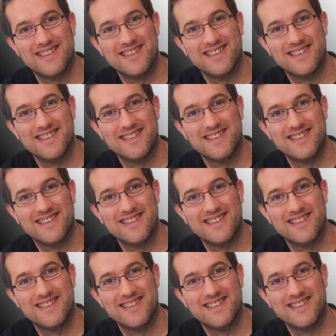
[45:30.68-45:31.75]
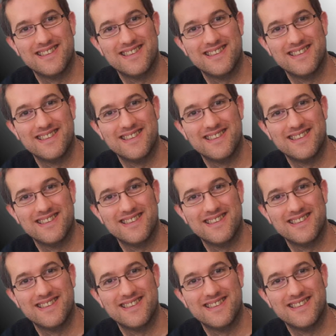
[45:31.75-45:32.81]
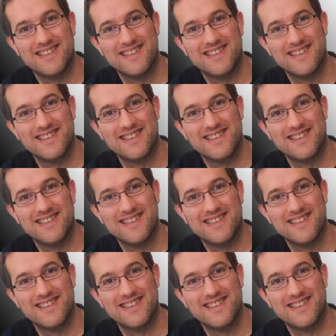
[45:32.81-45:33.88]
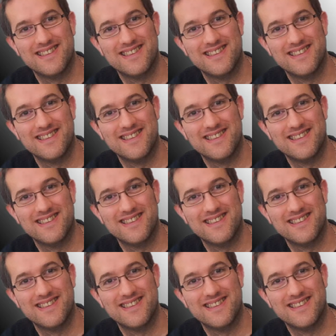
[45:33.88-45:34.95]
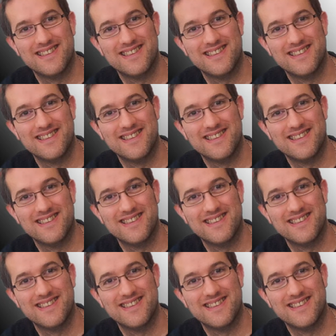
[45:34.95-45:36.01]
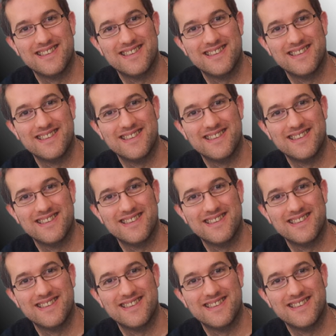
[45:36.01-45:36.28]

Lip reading: The face doesn't move, so there is nothing to read.